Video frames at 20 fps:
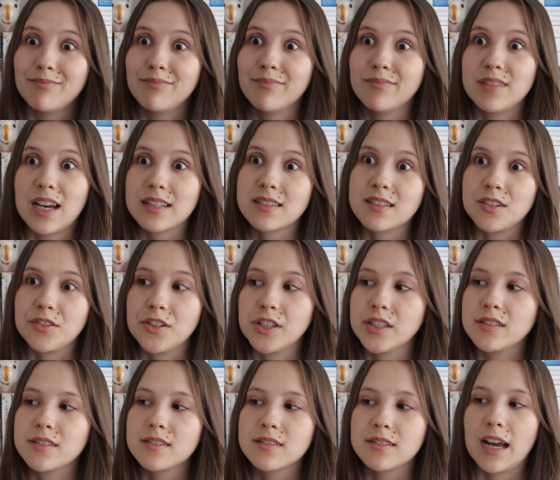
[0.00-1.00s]
that
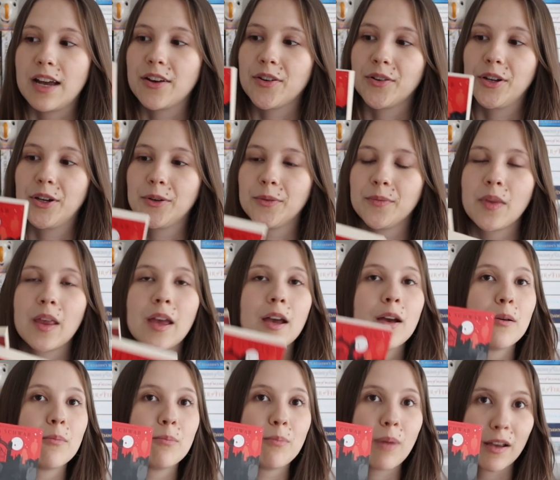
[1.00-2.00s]
series, I don't know,
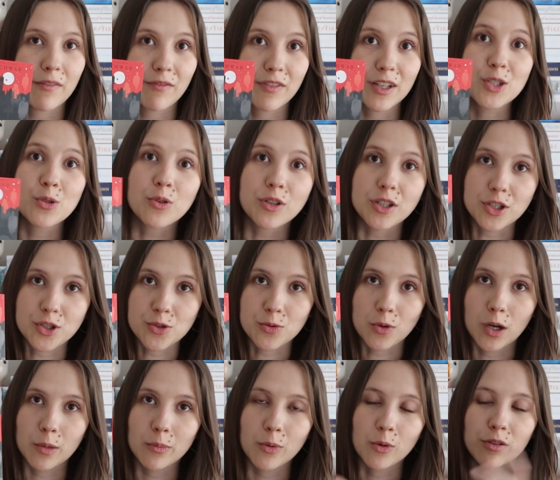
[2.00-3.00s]
by Victoria
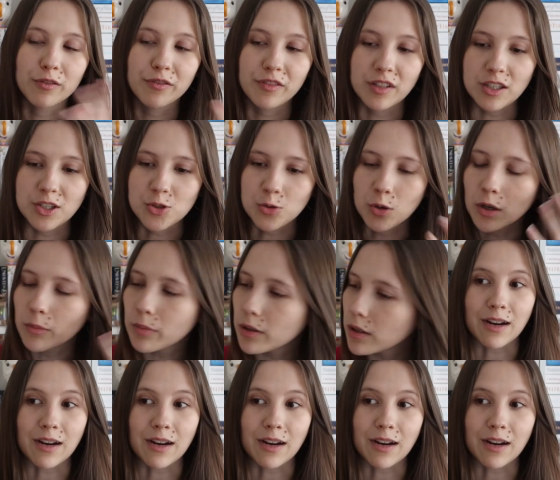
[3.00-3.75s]
Schwab or V.E. Schwab.